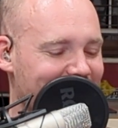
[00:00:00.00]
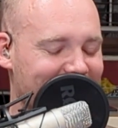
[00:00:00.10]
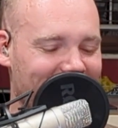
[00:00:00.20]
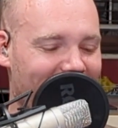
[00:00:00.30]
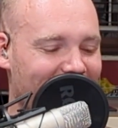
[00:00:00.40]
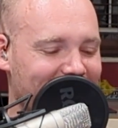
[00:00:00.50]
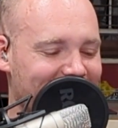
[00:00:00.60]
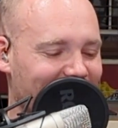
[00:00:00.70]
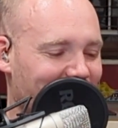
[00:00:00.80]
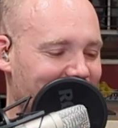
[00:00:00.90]
the head's
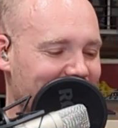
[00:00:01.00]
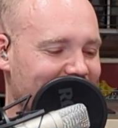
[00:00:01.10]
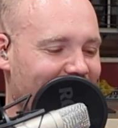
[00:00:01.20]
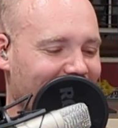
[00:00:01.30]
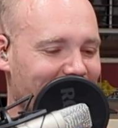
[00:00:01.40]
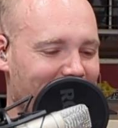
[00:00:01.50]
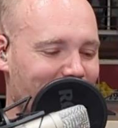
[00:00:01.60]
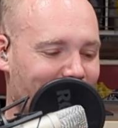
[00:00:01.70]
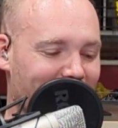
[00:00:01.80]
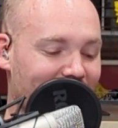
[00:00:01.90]
still on the deck. You
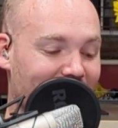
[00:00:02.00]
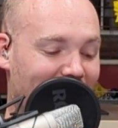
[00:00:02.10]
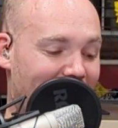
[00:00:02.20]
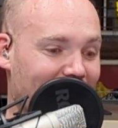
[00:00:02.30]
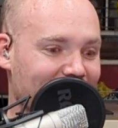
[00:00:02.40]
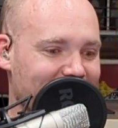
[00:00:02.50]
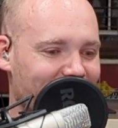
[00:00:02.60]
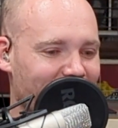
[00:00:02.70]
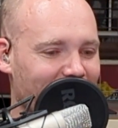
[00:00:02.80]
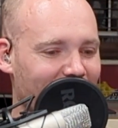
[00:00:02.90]
get put in and the head is
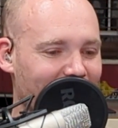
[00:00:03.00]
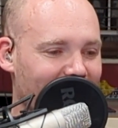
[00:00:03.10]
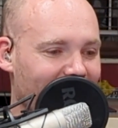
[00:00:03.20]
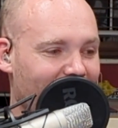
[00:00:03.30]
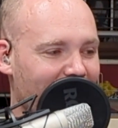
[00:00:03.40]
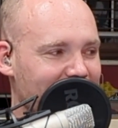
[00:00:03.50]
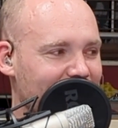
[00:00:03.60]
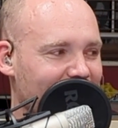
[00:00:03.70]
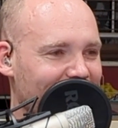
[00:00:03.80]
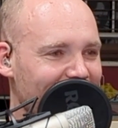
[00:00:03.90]
in front of you and you're like, oh,
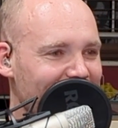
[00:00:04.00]
shit.